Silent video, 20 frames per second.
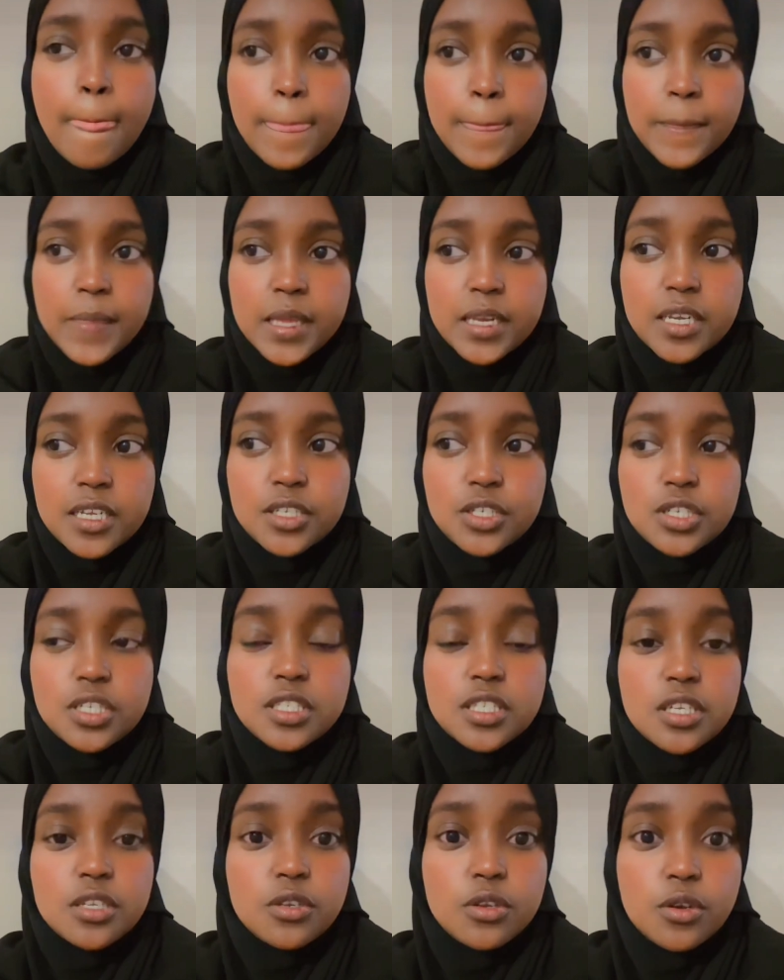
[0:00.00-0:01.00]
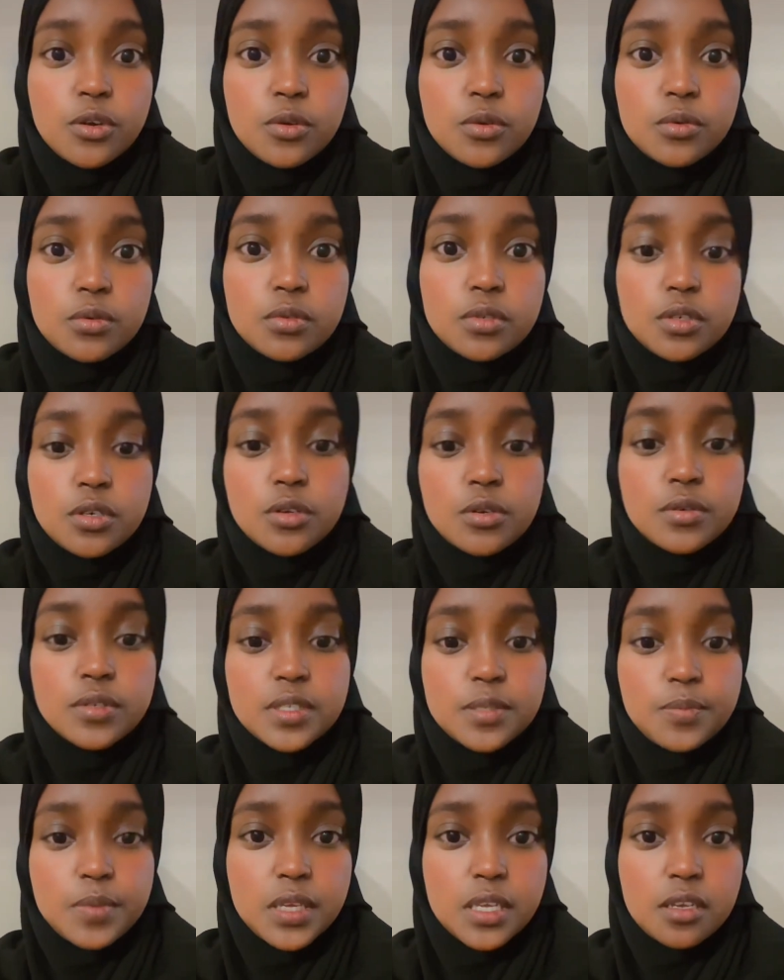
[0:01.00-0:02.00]
And then she said, no, don't
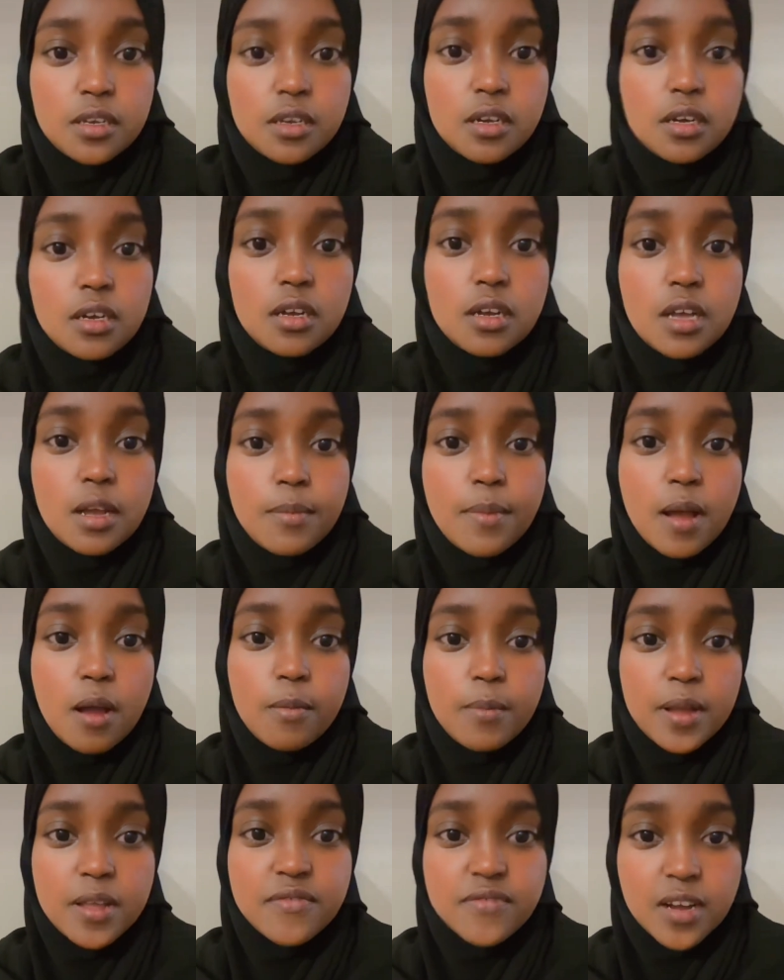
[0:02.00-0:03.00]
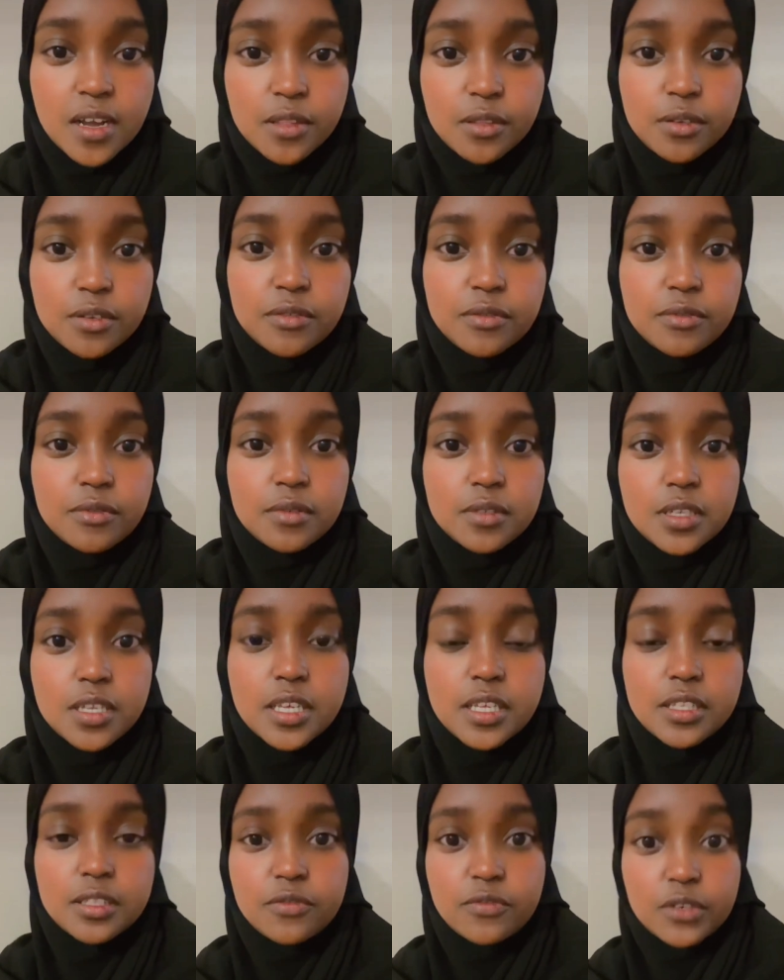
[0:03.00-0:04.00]
speak about my father
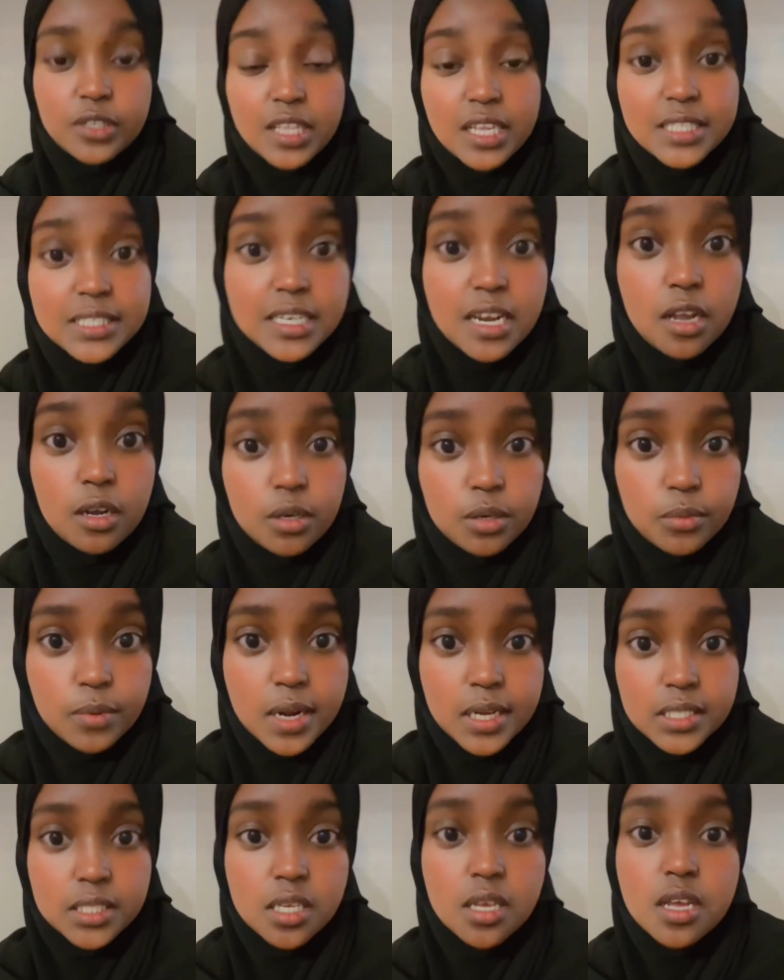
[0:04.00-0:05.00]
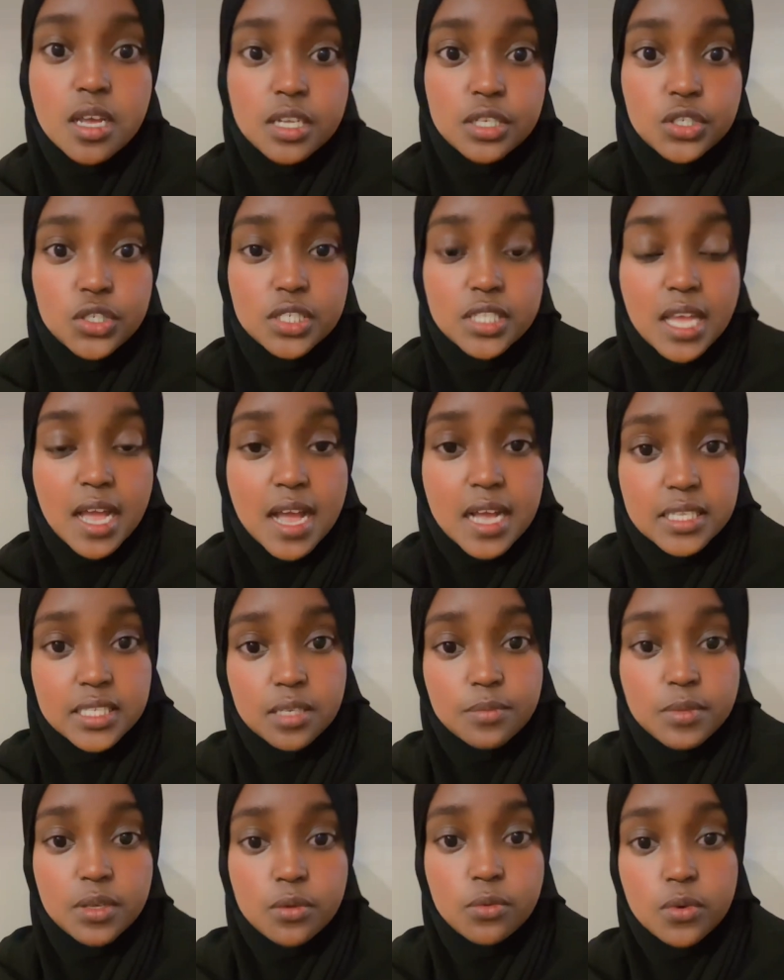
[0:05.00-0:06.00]
and for that's not correct just ask
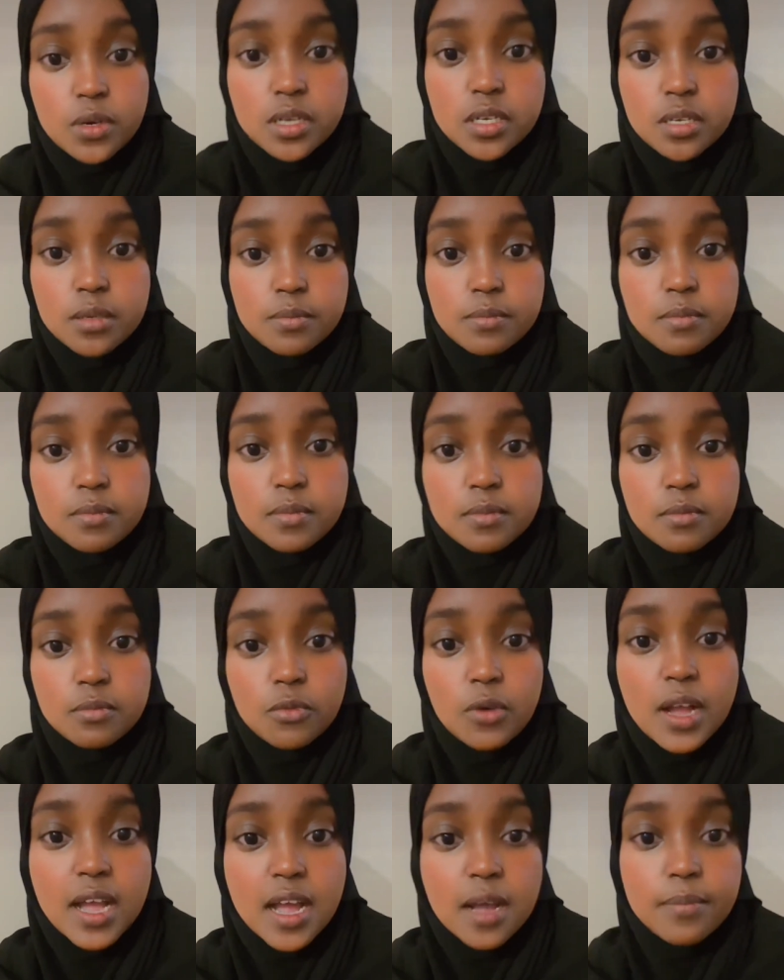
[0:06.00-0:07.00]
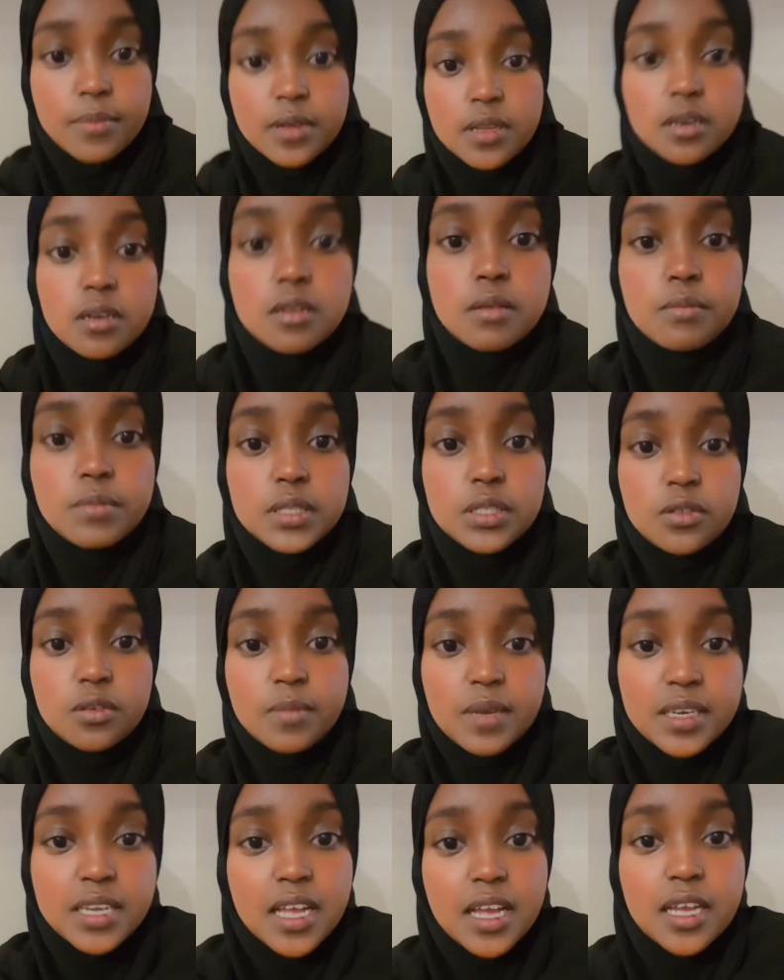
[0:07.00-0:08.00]
me what mm, what happened between
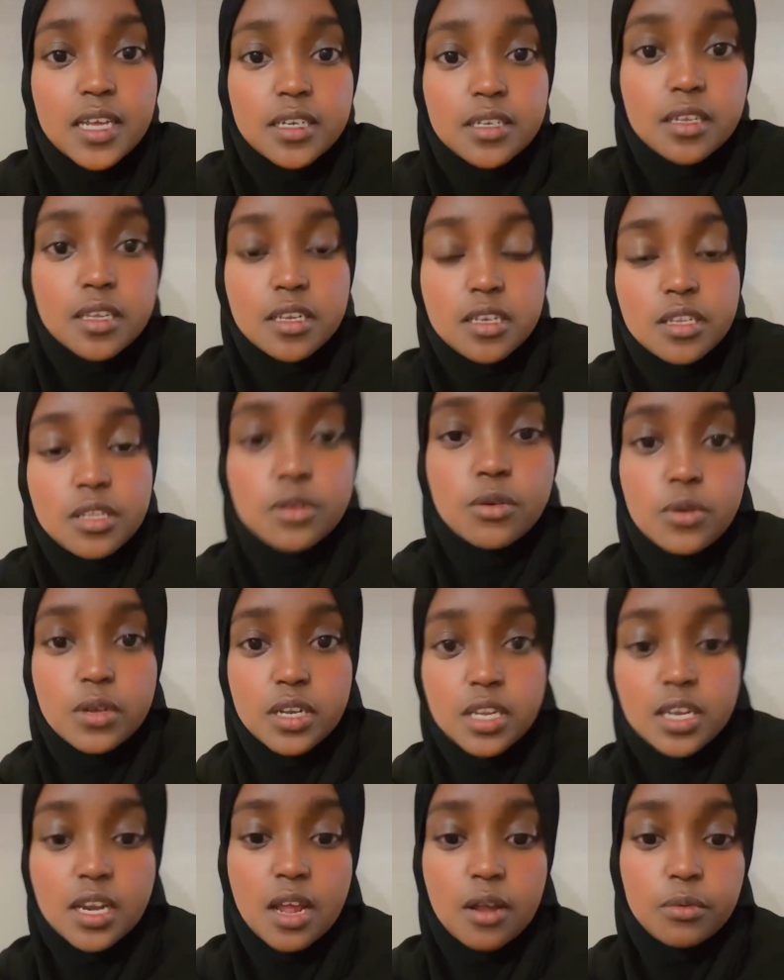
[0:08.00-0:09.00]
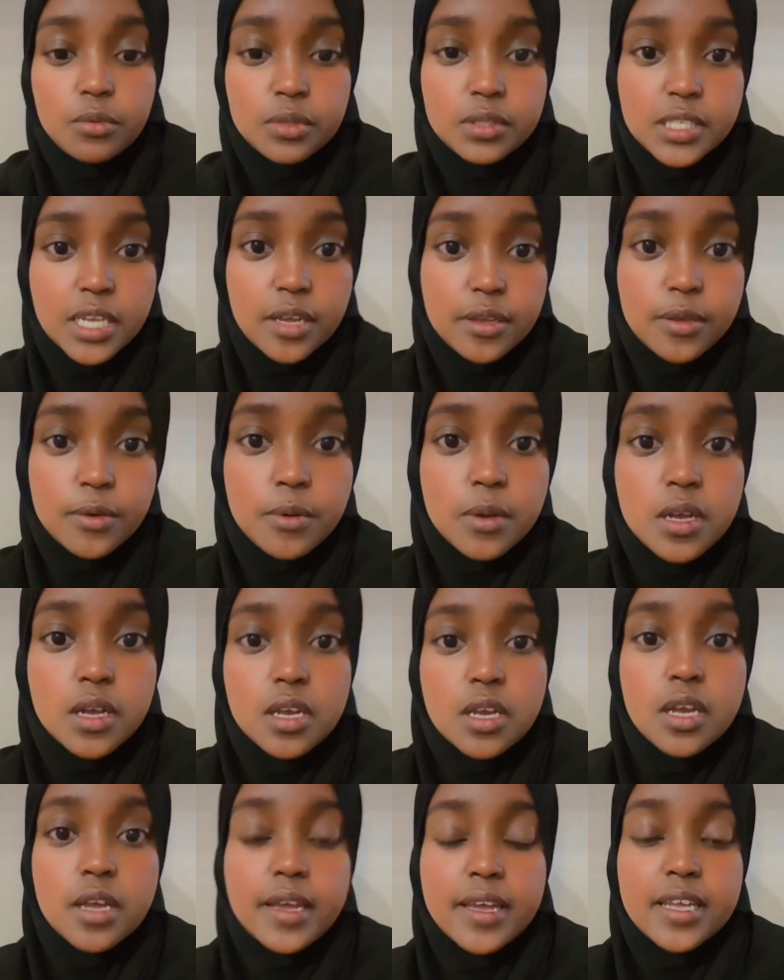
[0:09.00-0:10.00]
my dad and you and then i will tell you
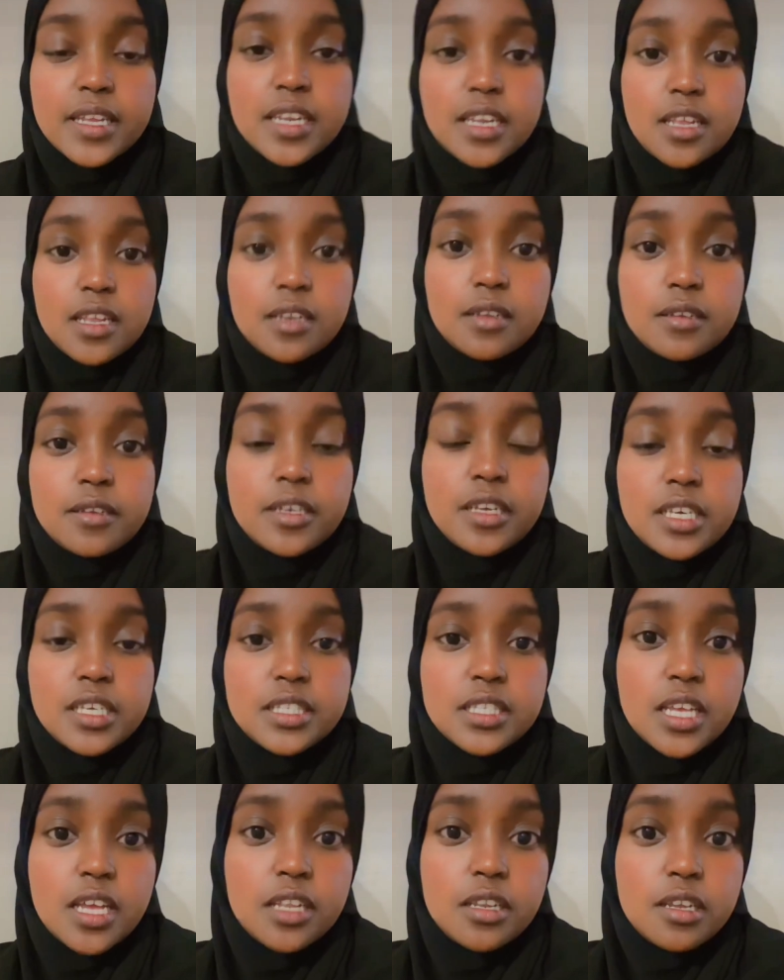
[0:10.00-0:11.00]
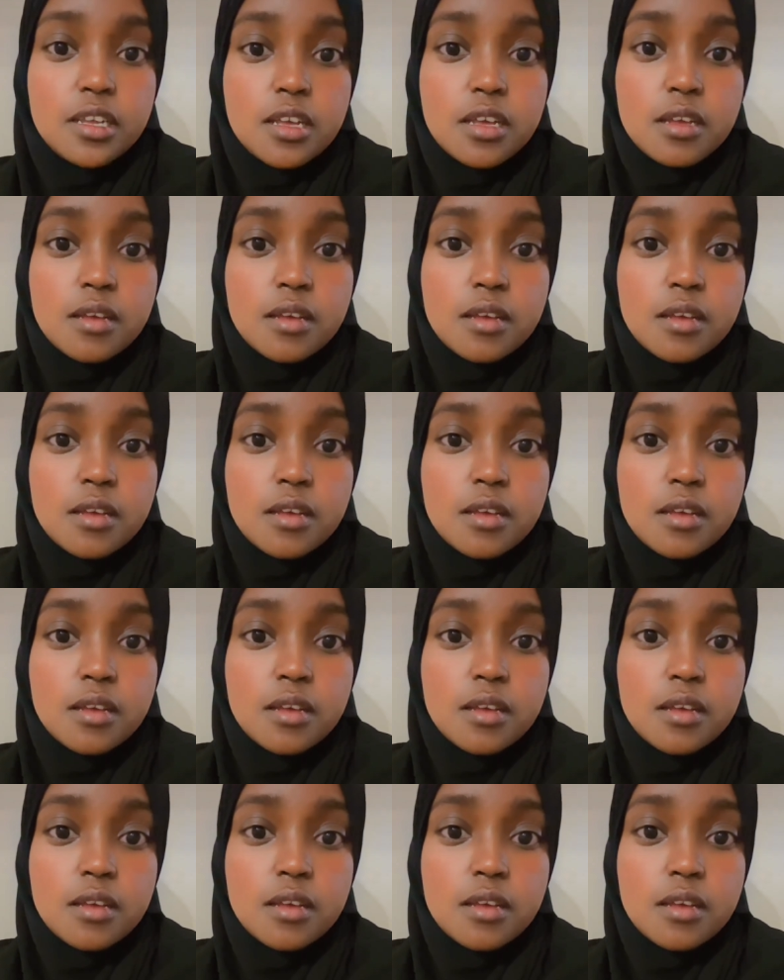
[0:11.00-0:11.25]
and then he said